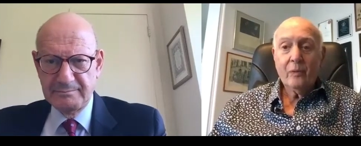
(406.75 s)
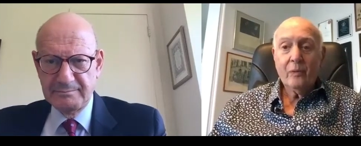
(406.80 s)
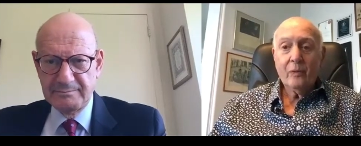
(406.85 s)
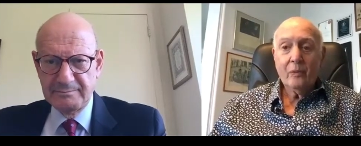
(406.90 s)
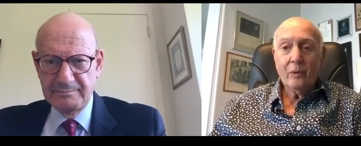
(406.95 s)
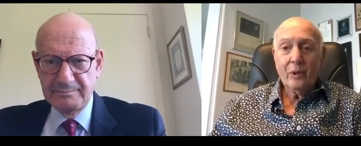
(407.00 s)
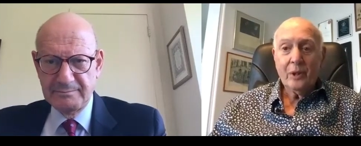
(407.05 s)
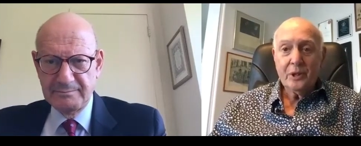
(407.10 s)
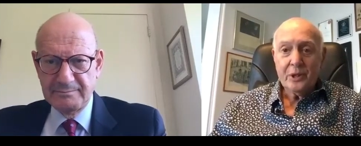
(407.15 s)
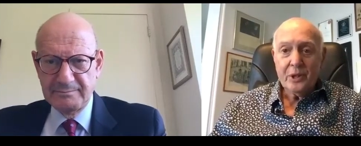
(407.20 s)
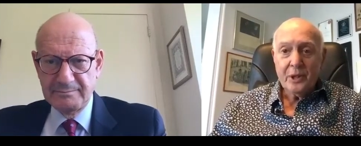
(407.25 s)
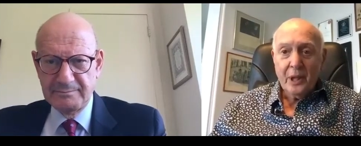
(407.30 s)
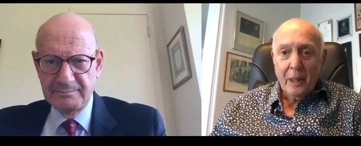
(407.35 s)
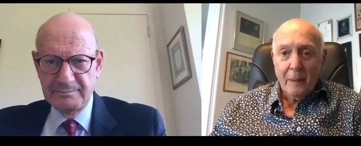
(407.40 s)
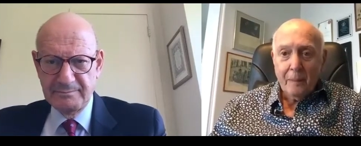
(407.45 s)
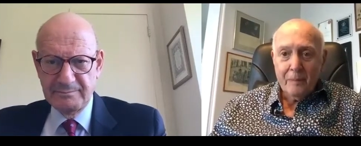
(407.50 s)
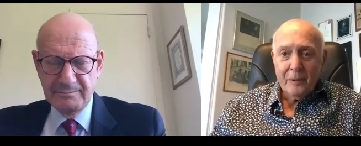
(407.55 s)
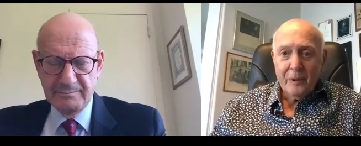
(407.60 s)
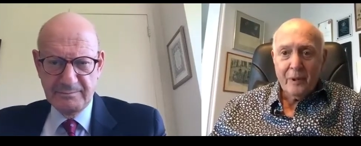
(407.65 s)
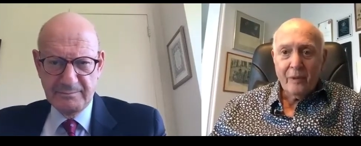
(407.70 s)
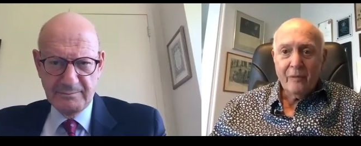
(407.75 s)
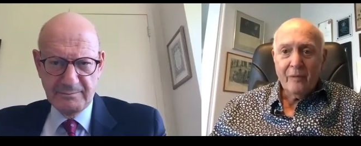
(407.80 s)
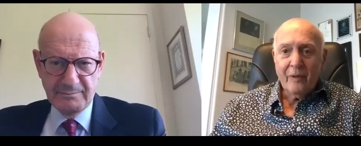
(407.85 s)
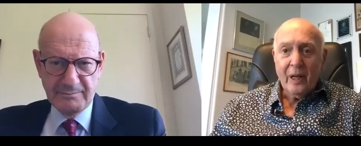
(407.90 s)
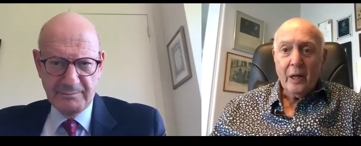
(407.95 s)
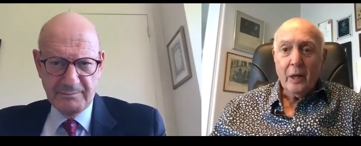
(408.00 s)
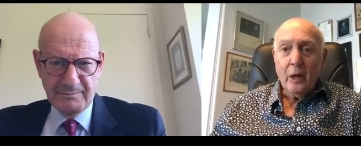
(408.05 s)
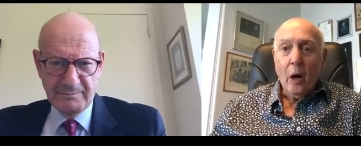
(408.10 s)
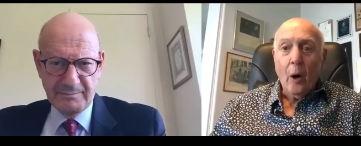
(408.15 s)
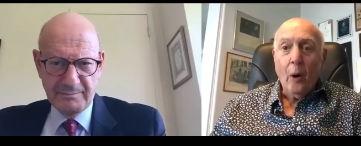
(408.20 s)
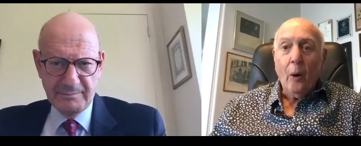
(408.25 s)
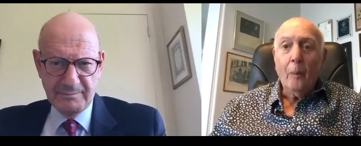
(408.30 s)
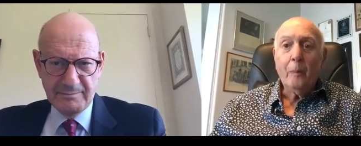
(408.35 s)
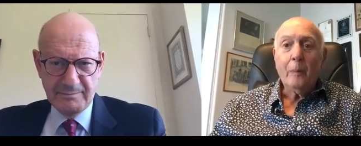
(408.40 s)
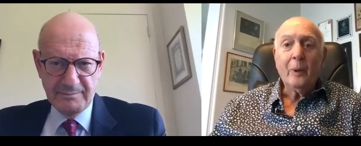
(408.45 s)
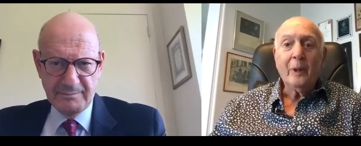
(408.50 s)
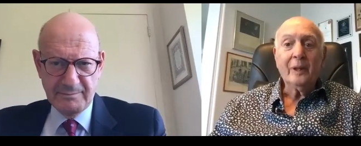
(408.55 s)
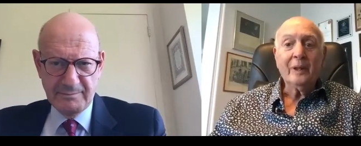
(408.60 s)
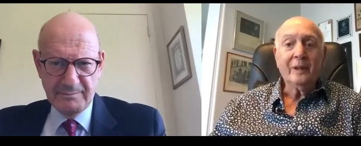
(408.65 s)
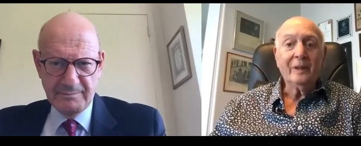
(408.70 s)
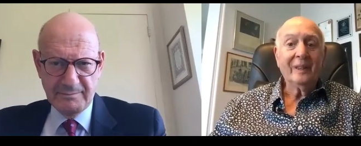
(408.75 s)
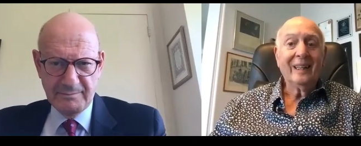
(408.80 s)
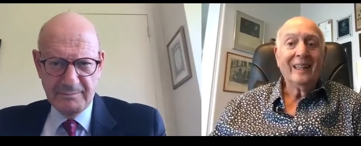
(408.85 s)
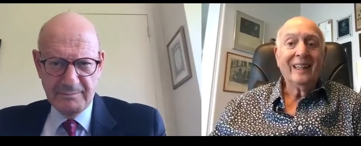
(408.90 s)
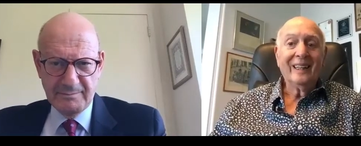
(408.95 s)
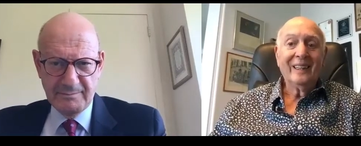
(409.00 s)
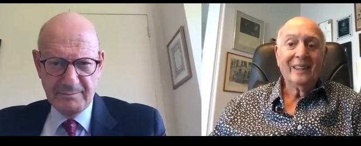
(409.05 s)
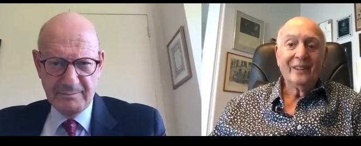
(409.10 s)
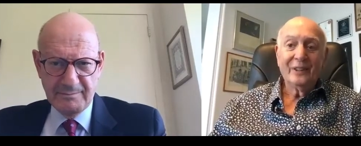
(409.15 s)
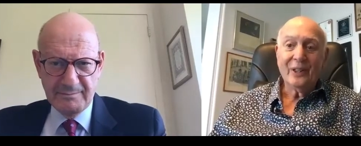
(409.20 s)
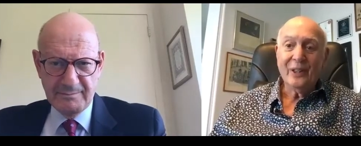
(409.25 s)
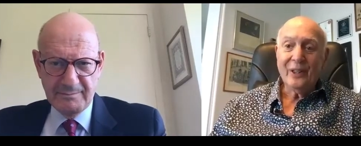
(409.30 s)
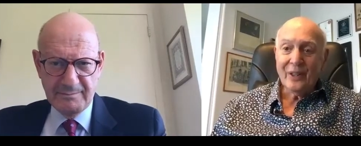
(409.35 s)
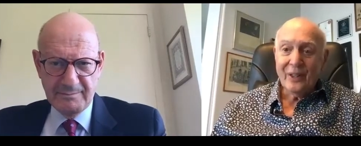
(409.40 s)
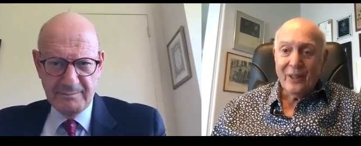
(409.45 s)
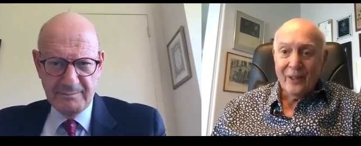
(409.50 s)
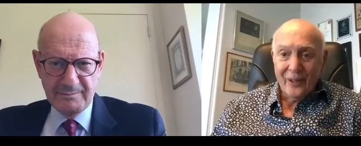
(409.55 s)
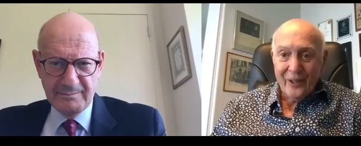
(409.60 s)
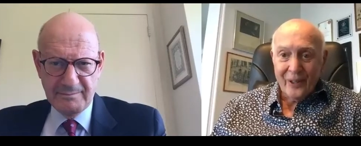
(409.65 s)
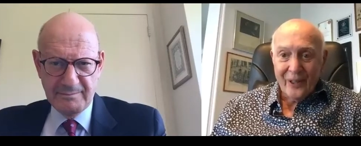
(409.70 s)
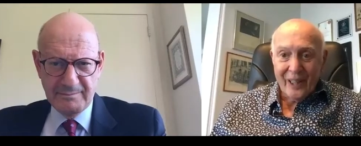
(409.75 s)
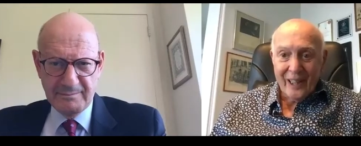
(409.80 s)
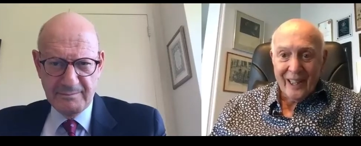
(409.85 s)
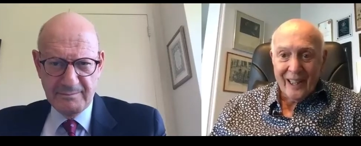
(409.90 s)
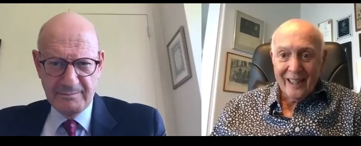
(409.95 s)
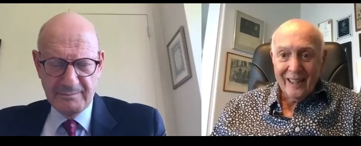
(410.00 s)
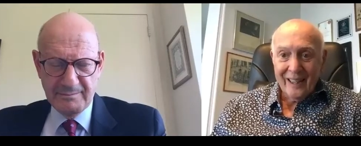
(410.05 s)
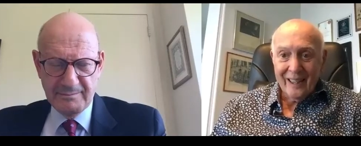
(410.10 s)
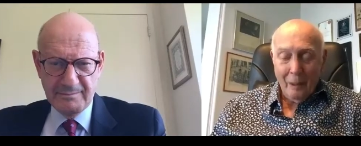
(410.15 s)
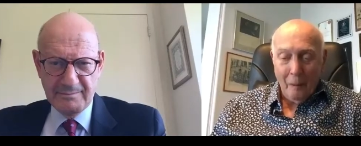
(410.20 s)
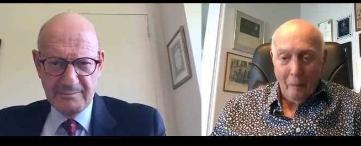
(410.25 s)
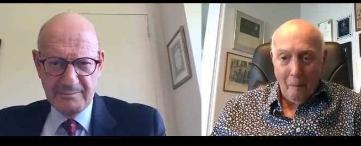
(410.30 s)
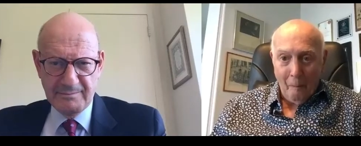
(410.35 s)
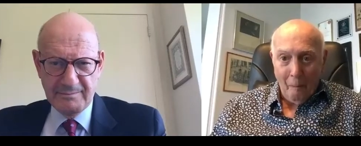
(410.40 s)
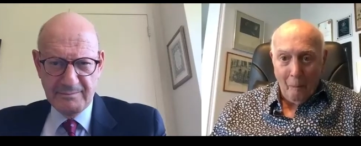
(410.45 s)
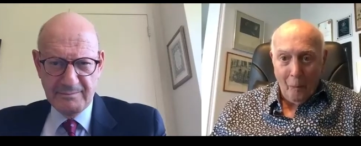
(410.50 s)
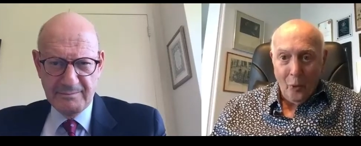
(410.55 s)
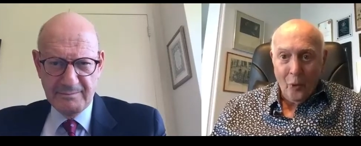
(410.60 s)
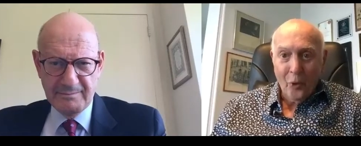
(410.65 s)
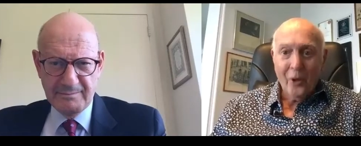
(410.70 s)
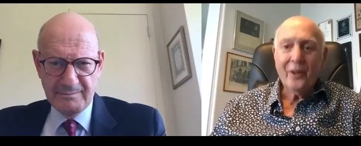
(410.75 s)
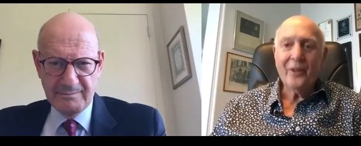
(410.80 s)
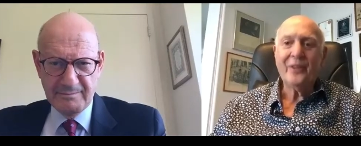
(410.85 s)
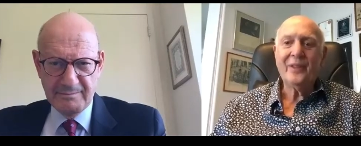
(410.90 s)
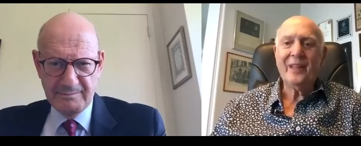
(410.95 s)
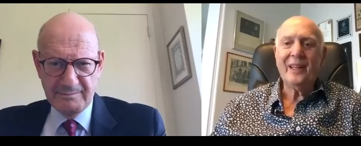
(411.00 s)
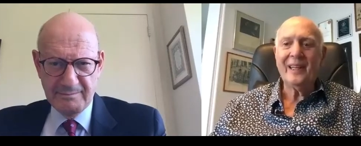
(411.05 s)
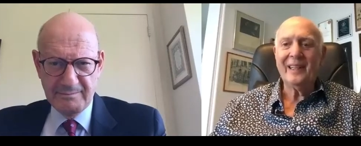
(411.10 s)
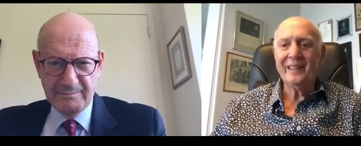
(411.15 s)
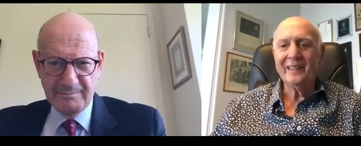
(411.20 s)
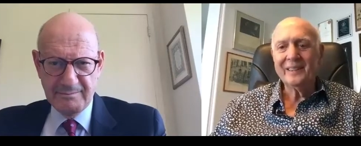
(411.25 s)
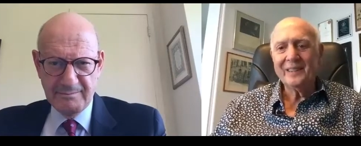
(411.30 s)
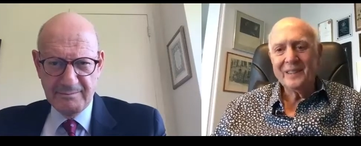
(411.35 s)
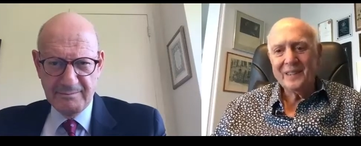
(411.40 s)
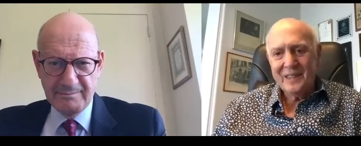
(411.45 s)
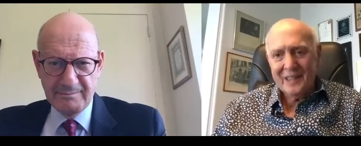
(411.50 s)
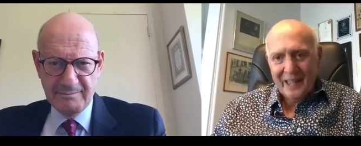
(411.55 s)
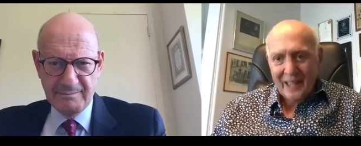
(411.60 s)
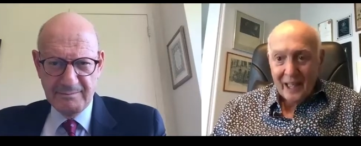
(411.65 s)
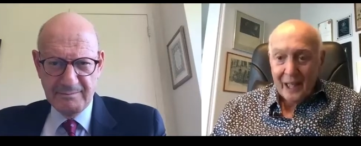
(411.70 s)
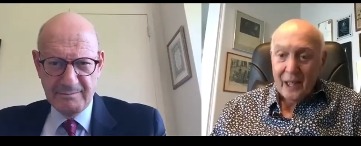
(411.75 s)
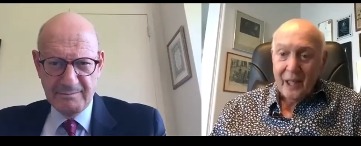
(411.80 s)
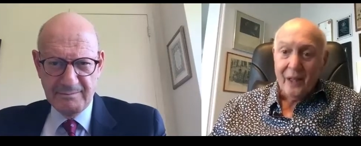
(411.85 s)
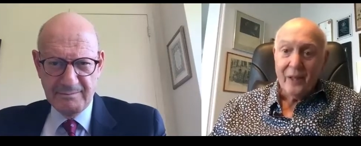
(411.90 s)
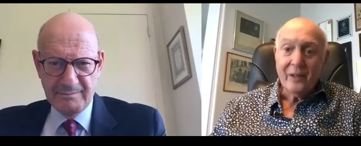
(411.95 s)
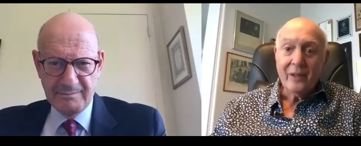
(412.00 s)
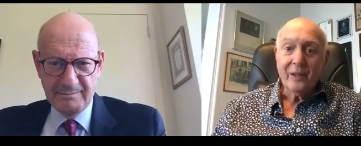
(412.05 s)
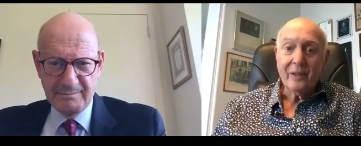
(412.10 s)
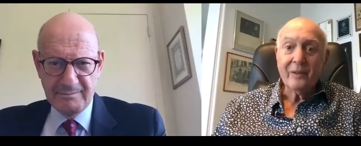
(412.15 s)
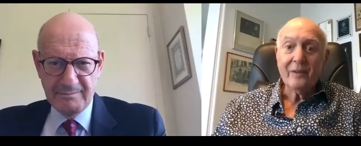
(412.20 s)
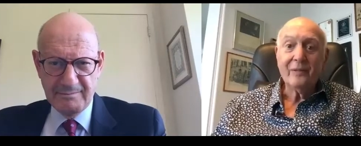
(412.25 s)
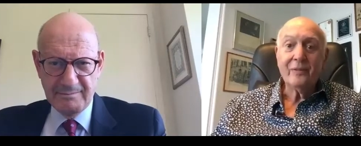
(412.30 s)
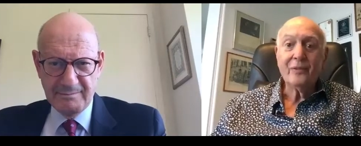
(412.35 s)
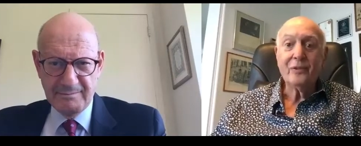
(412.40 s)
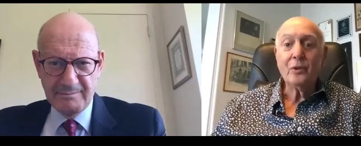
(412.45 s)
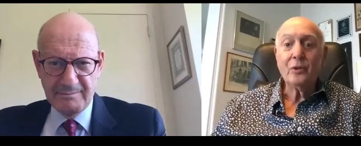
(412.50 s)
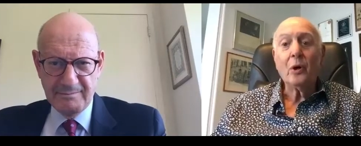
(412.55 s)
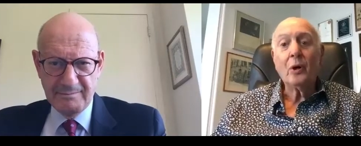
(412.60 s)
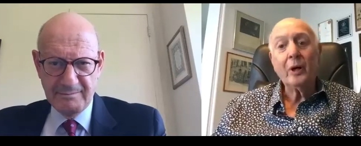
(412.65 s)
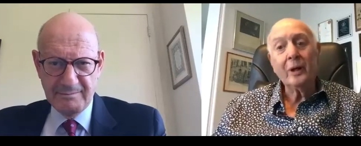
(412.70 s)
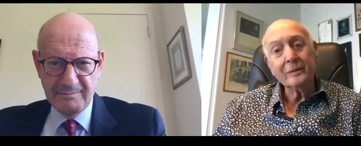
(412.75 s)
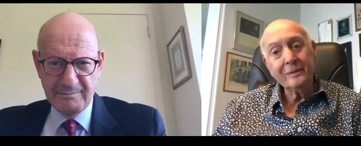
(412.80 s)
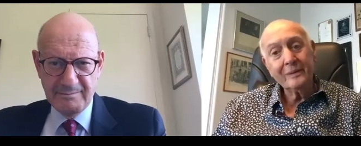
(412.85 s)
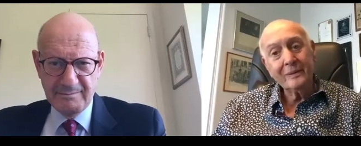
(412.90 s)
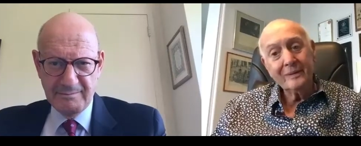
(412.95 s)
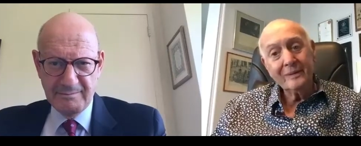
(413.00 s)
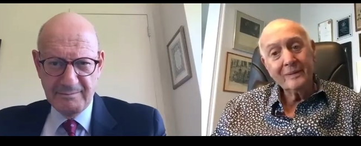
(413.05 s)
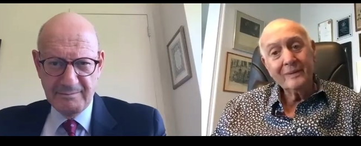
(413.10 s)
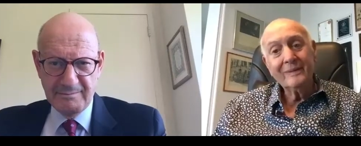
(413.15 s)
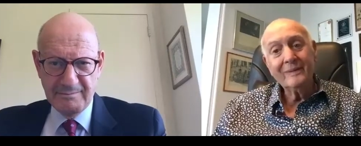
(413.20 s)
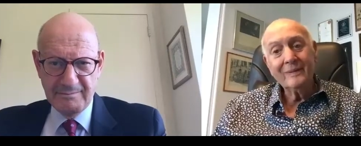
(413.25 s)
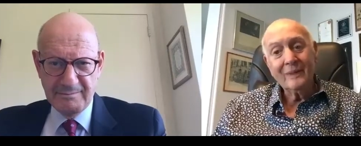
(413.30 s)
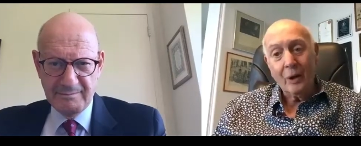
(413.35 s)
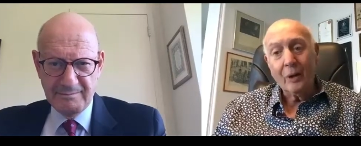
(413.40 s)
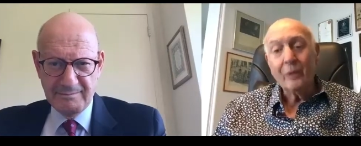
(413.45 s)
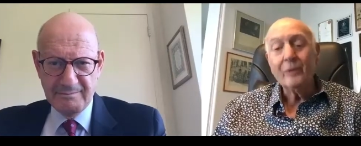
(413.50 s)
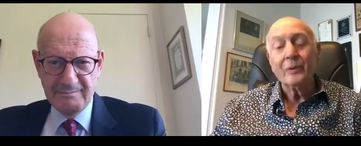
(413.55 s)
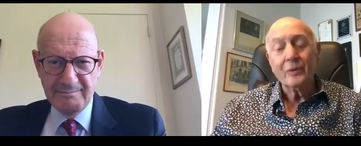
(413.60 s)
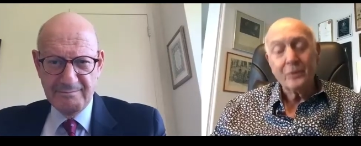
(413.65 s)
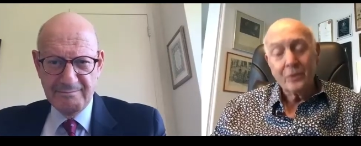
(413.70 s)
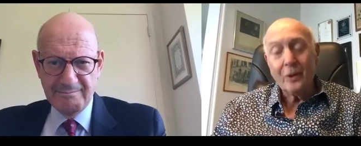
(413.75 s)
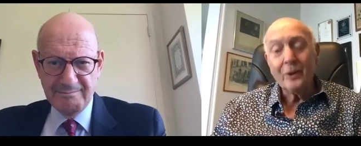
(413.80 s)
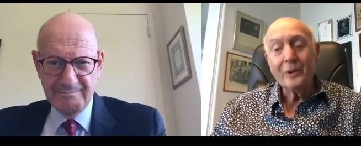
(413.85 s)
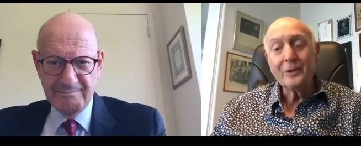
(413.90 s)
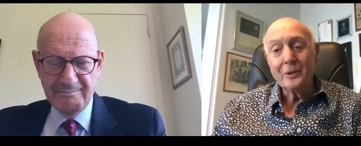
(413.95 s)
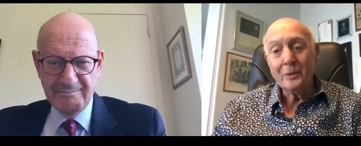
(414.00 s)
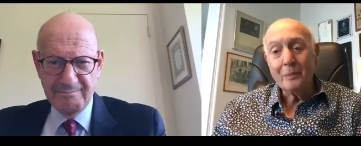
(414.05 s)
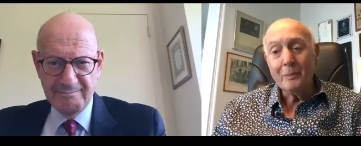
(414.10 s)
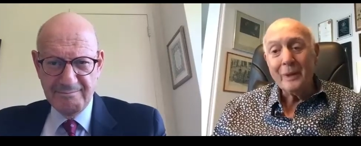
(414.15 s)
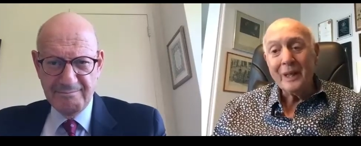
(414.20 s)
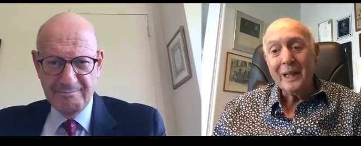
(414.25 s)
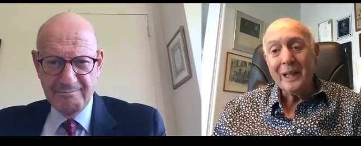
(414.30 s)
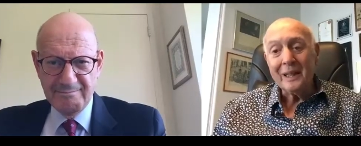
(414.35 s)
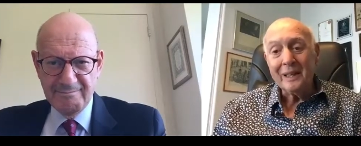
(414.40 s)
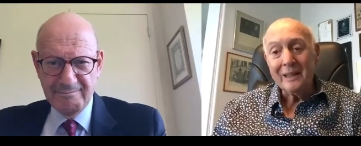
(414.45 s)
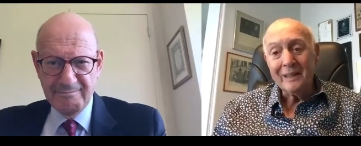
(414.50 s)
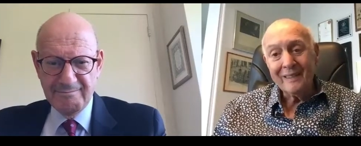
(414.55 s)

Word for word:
Speaker 1: receptive and open to learning more things that he could have taught, uh, taught to me,